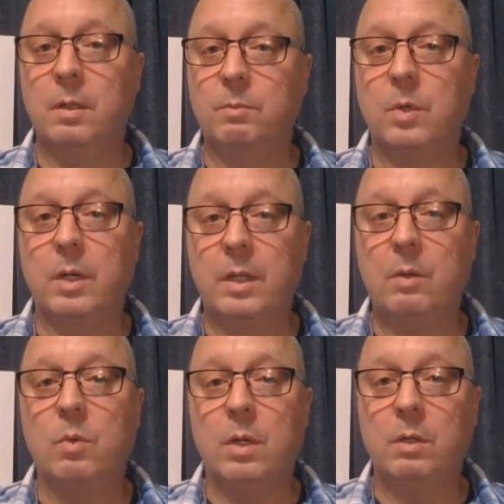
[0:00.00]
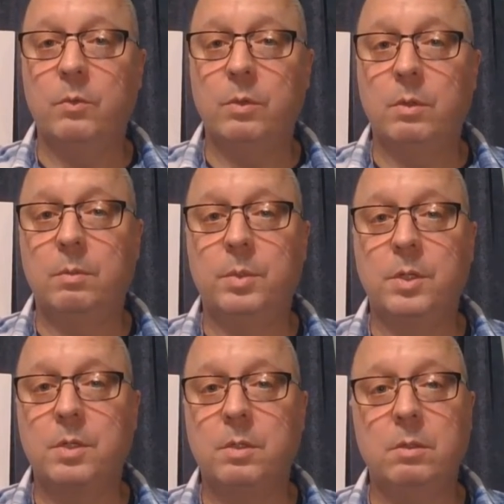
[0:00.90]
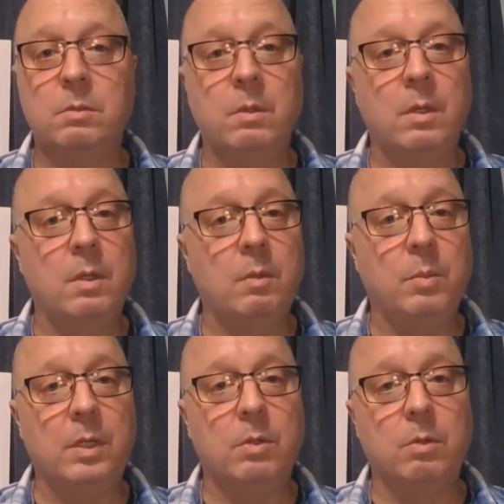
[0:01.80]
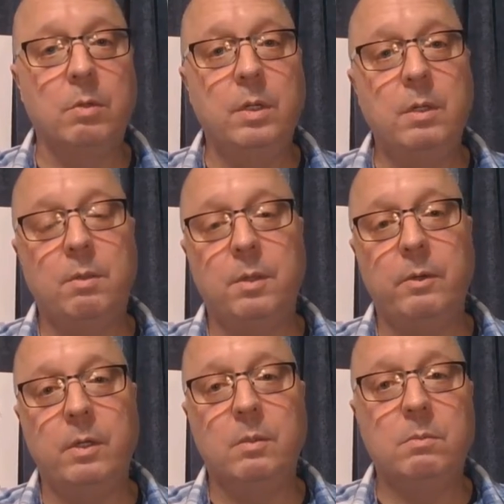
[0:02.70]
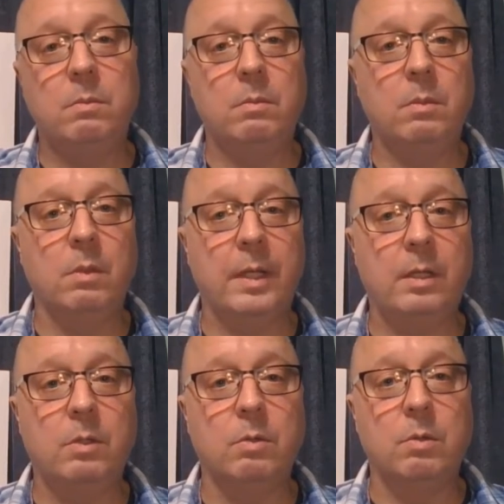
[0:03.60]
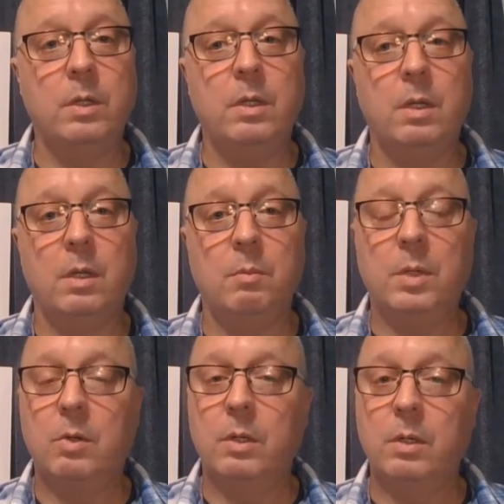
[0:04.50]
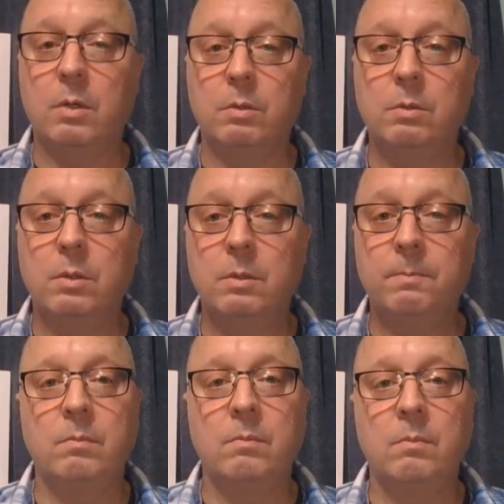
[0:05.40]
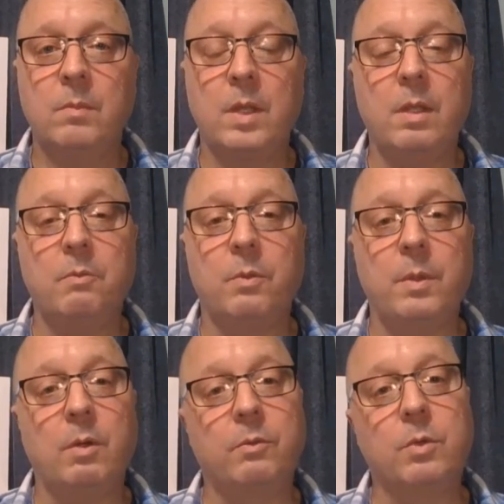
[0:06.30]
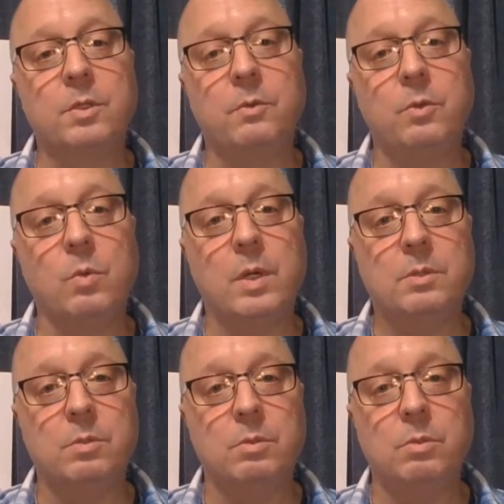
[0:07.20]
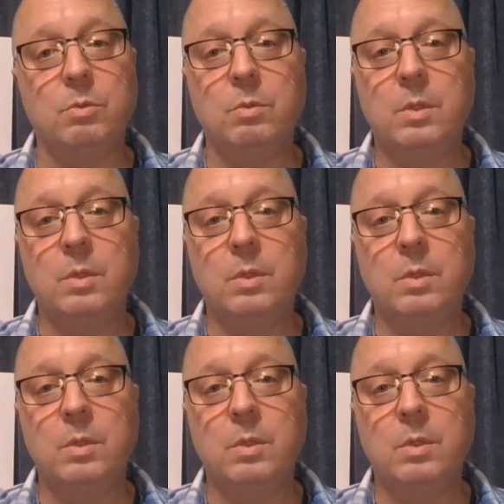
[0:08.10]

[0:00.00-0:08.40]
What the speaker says: online wallet for purchasing Bitcoin, Ethereum, Litecoin, and Bitcoin Gold. And then from there, of course, if you want to